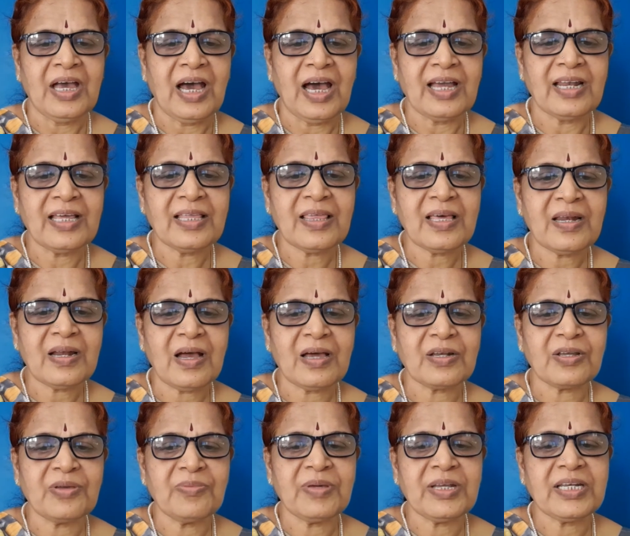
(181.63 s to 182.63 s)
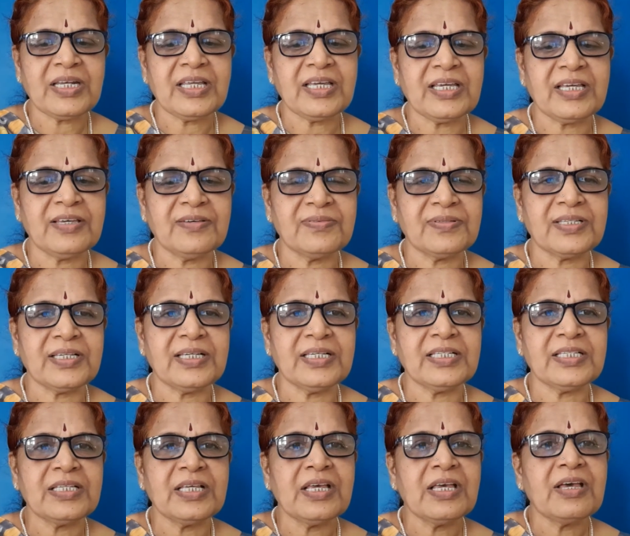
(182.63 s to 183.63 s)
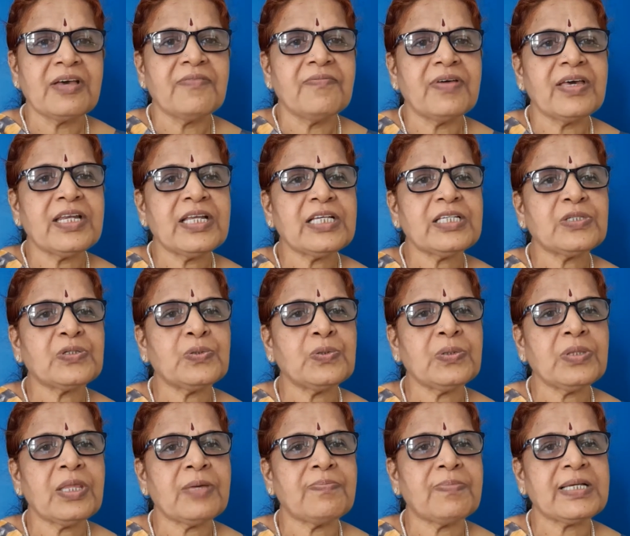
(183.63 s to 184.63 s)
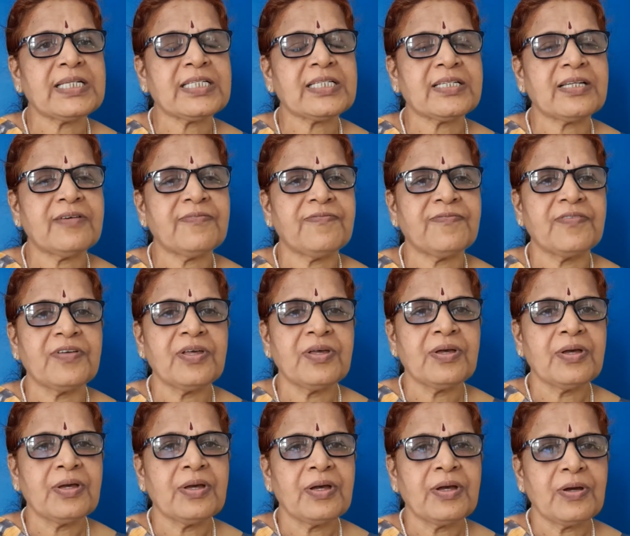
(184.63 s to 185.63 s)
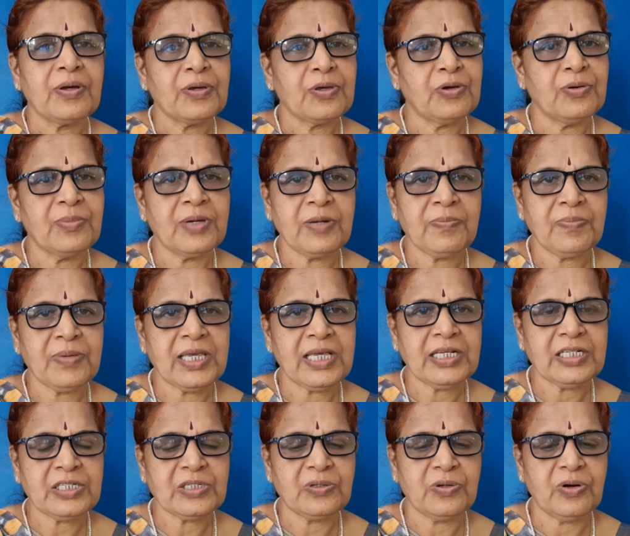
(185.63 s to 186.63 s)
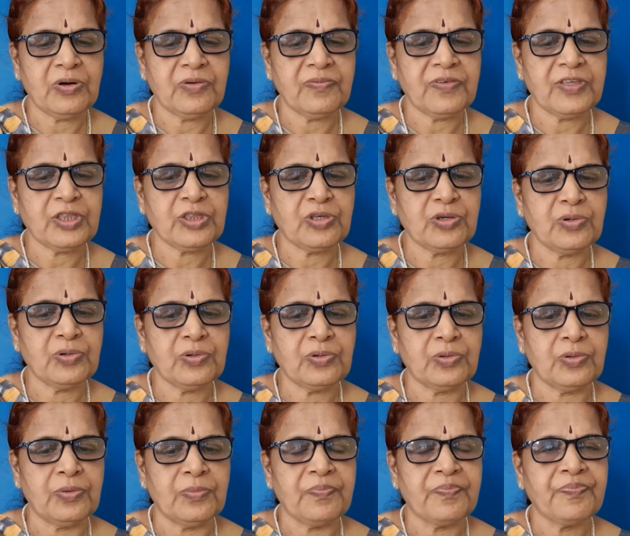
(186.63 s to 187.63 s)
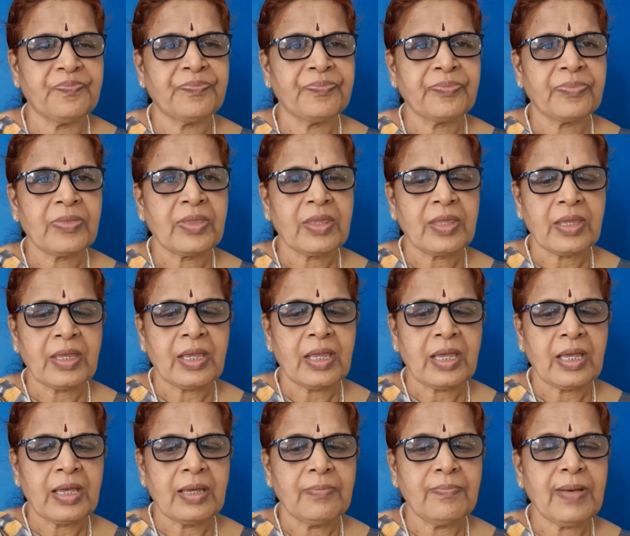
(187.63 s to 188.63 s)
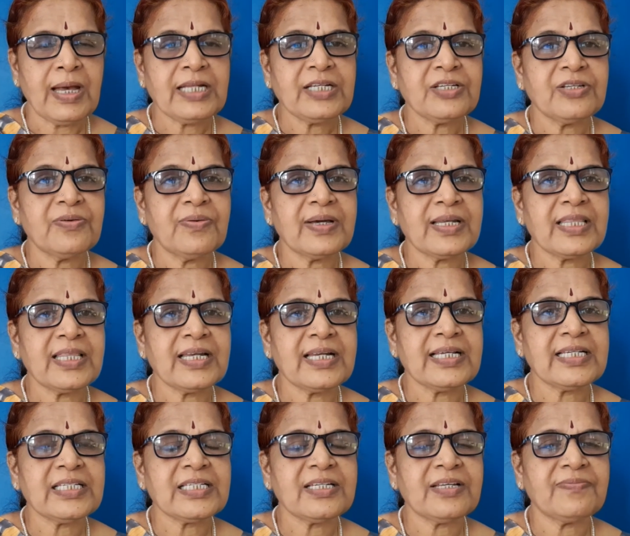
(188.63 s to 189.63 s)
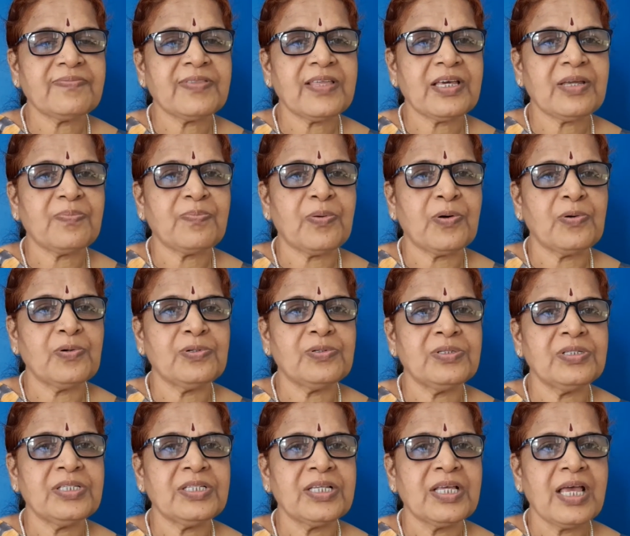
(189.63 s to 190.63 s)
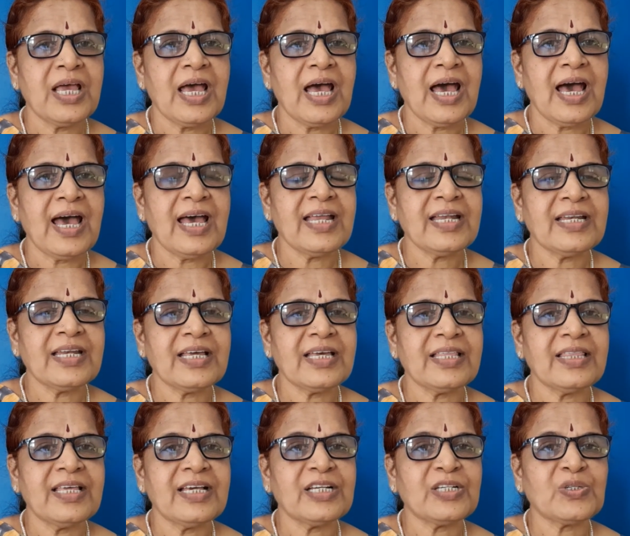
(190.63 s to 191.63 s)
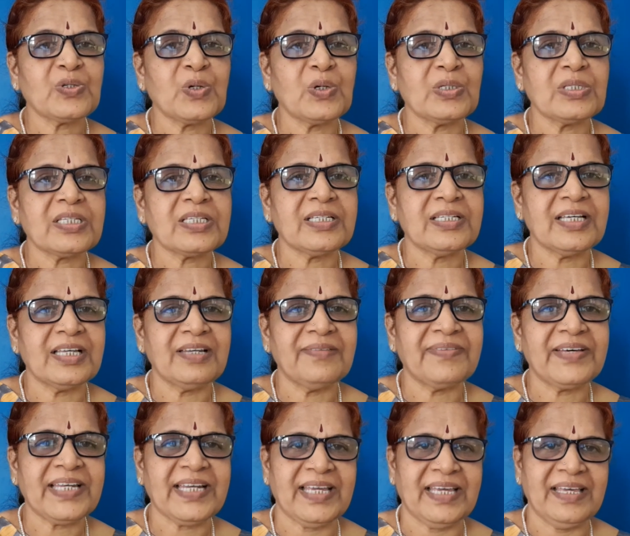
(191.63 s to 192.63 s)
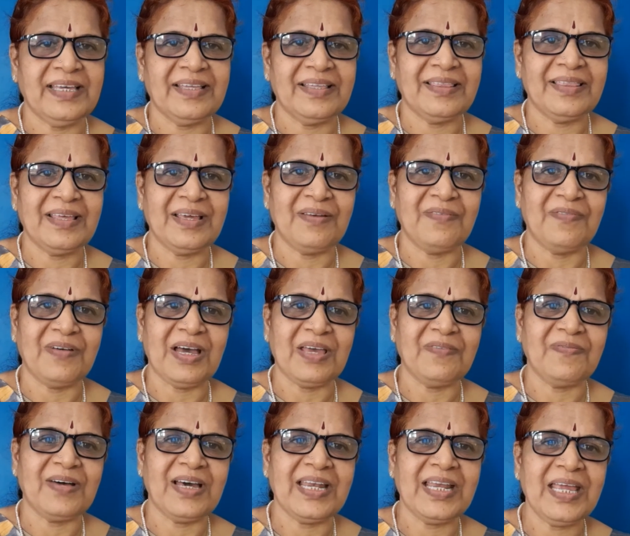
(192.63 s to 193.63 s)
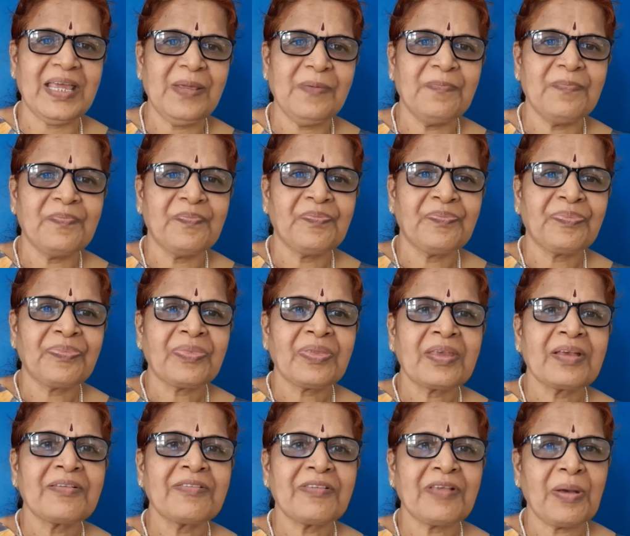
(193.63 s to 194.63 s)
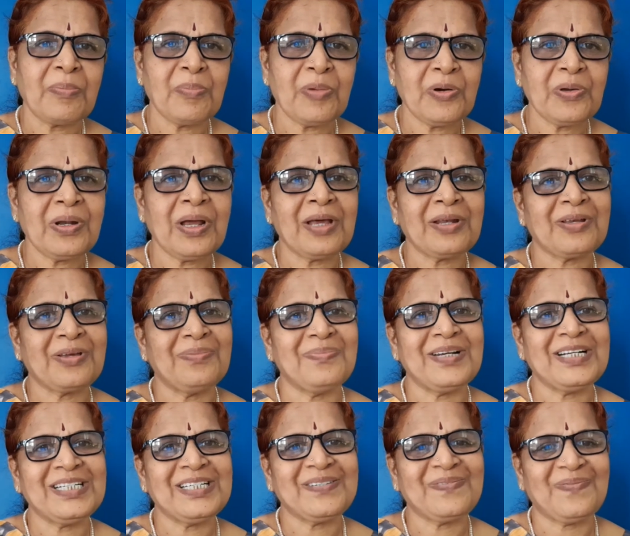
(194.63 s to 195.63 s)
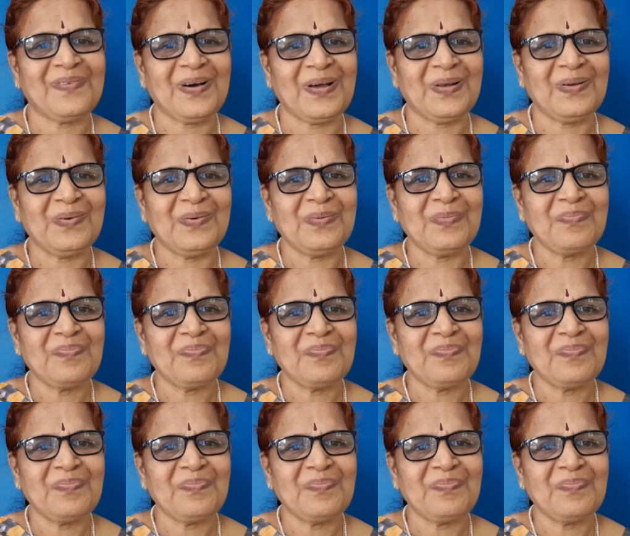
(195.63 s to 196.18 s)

Another argument he gives is, very soon the best of human beings go with you, but you are the rest of their bones and their soul's delivery, then why worry? Some more arguments follow.